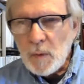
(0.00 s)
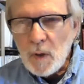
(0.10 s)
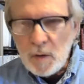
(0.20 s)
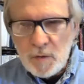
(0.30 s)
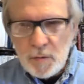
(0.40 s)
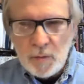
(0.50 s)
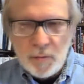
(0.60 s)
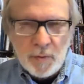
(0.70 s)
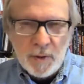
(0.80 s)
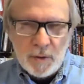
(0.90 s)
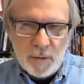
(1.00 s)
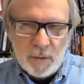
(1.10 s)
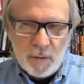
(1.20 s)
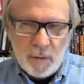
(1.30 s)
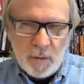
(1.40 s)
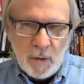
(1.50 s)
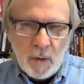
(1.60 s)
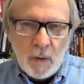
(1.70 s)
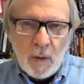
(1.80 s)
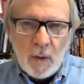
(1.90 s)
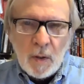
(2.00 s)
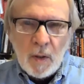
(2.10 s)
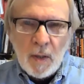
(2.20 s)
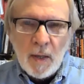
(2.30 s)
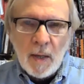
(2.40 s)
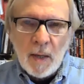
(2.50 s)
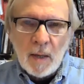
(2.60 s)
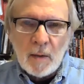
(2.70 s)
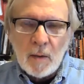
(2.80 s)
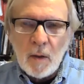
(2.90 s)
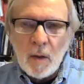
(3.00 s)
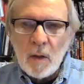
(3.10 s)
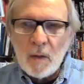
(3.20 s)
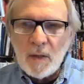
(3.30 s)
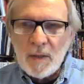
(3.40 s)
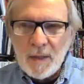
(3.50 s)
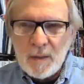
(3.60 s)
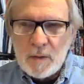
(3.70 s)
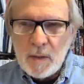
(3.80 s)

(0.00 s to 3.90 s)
cultural traditions. And uh, in his